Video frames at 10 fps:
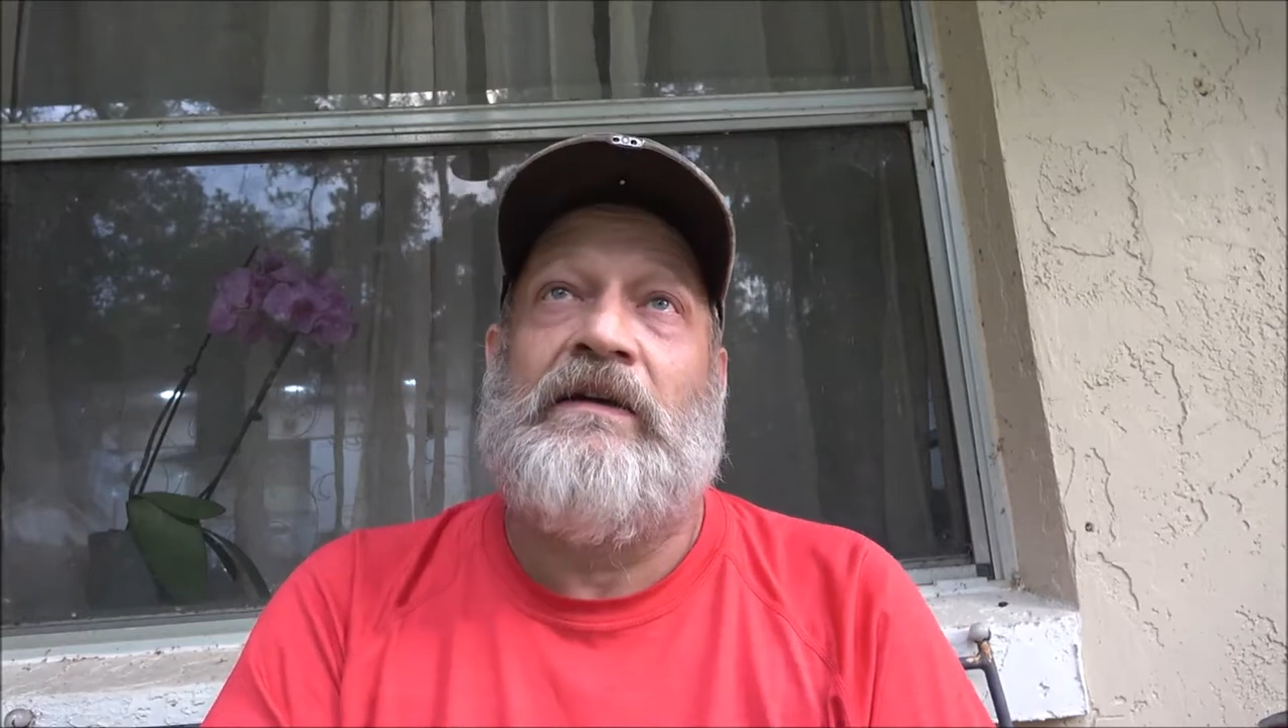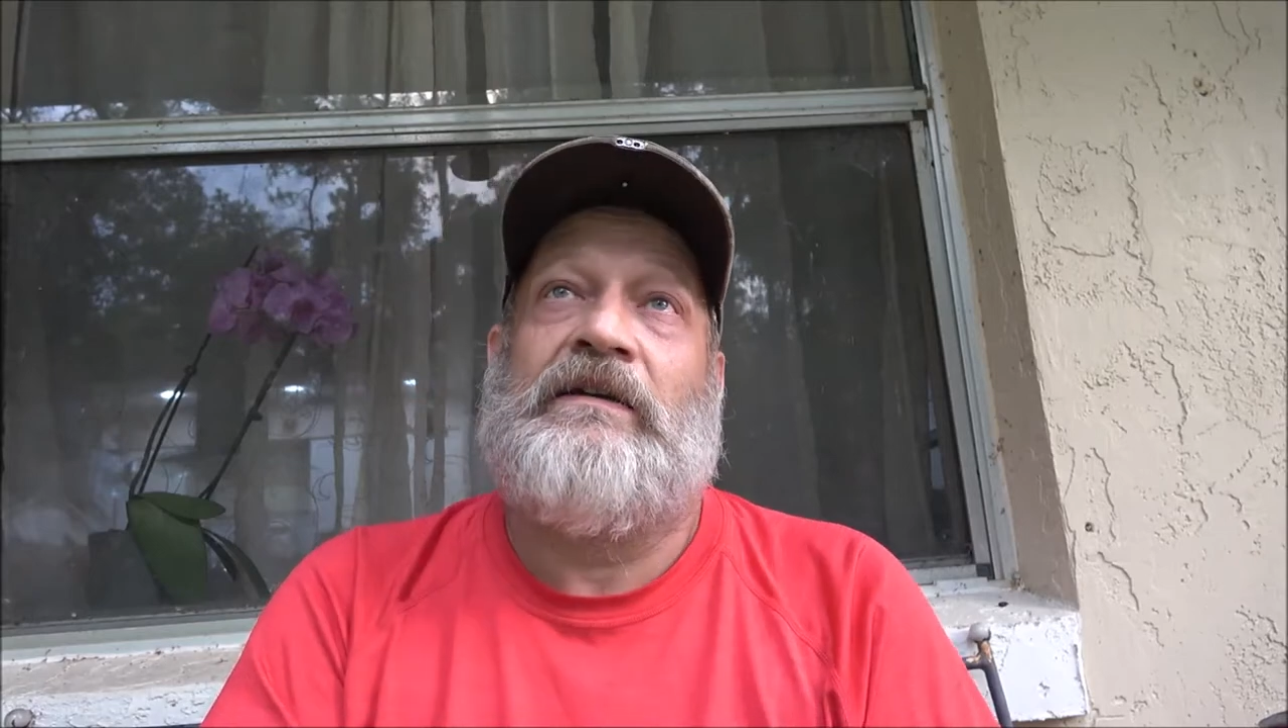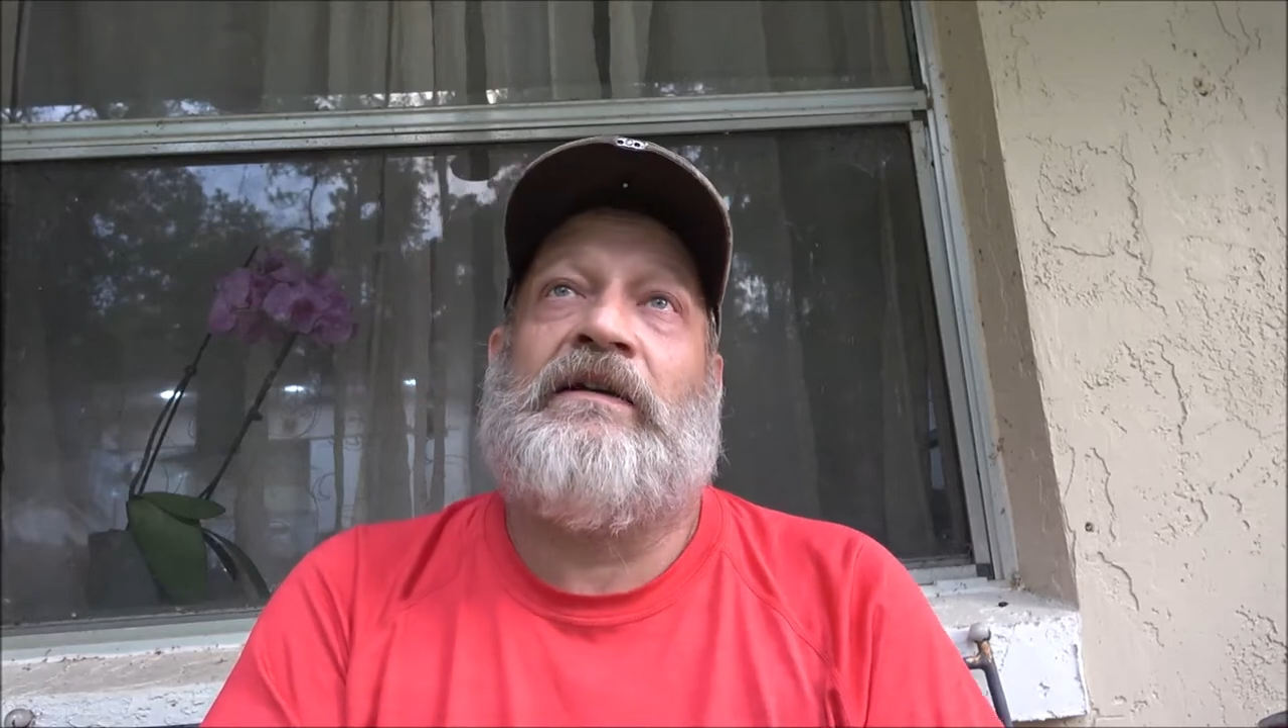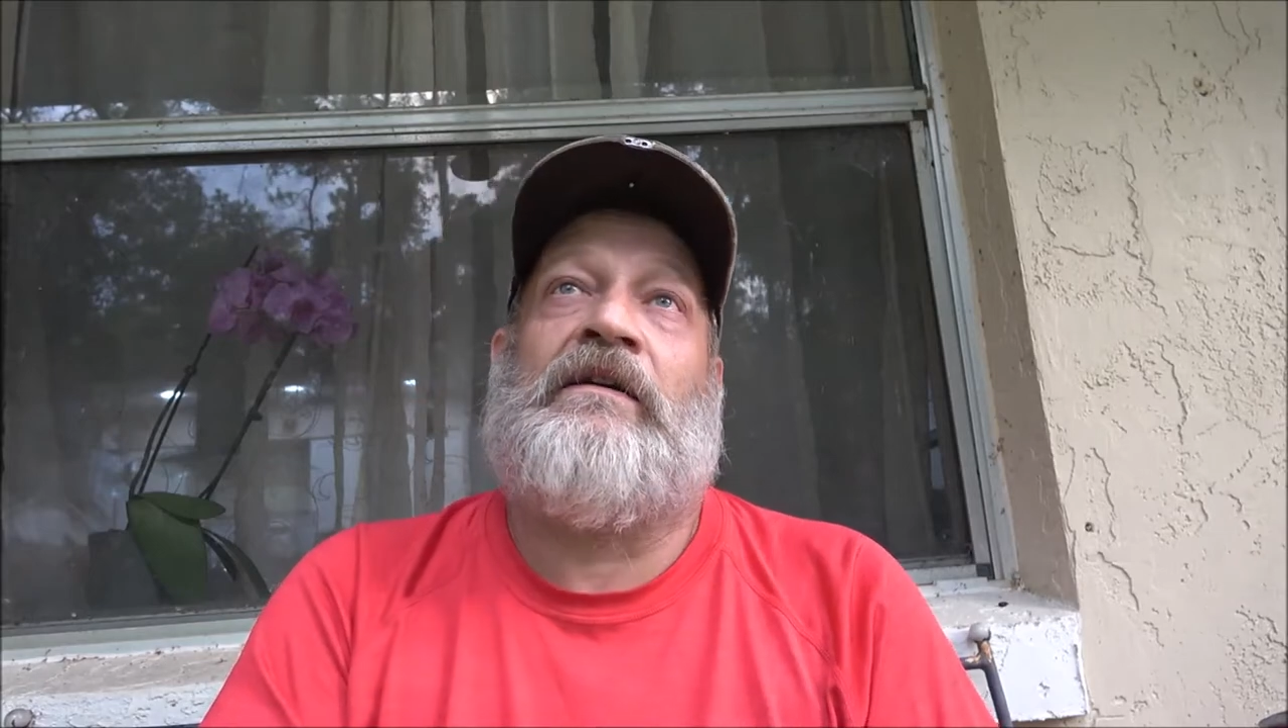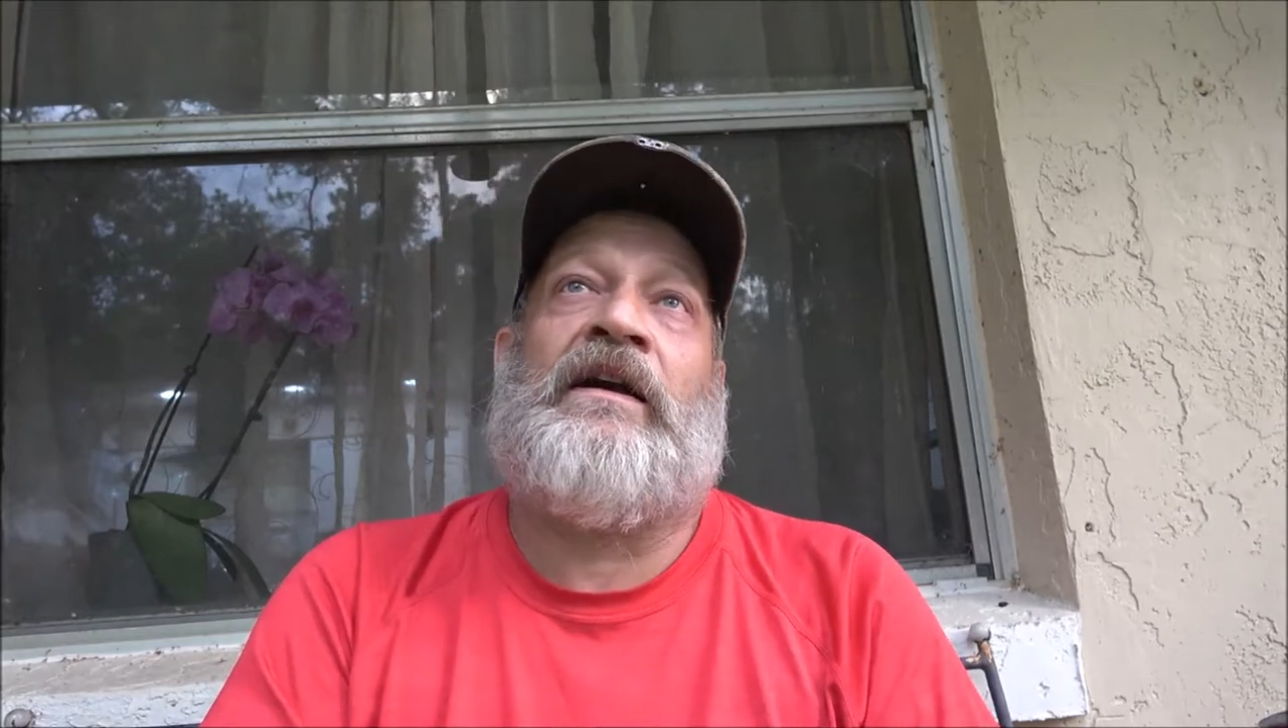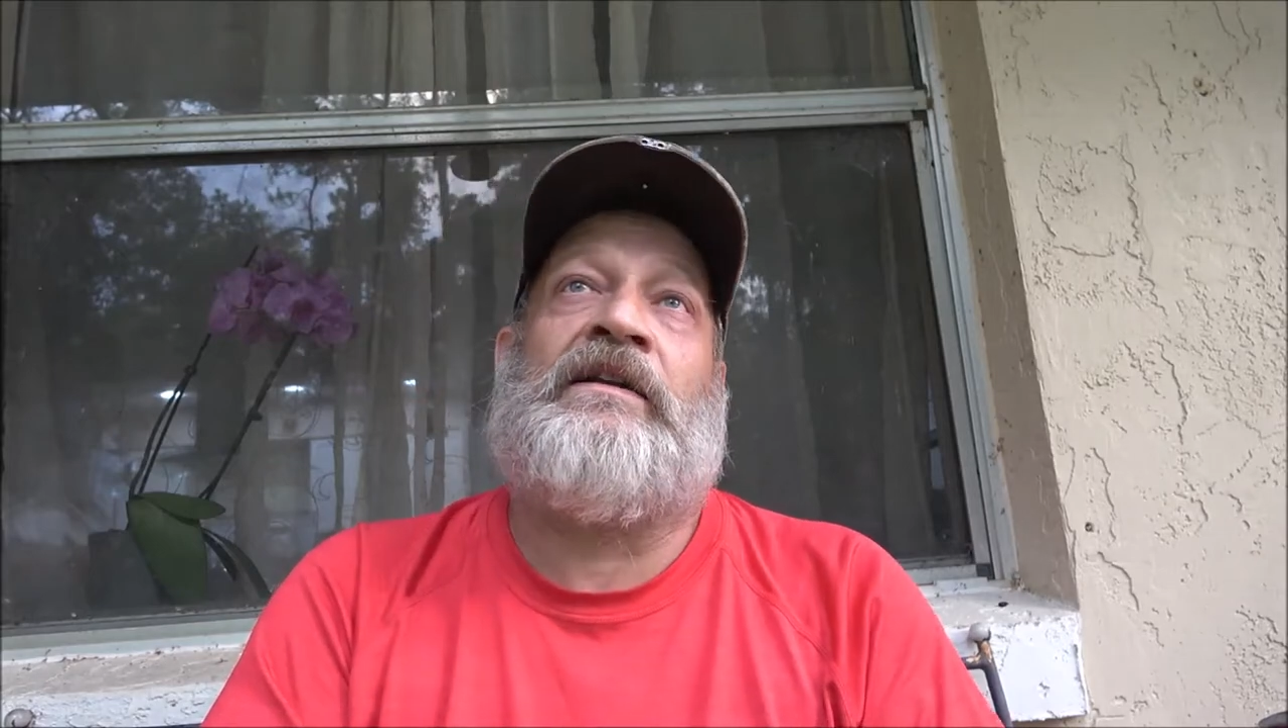You know, I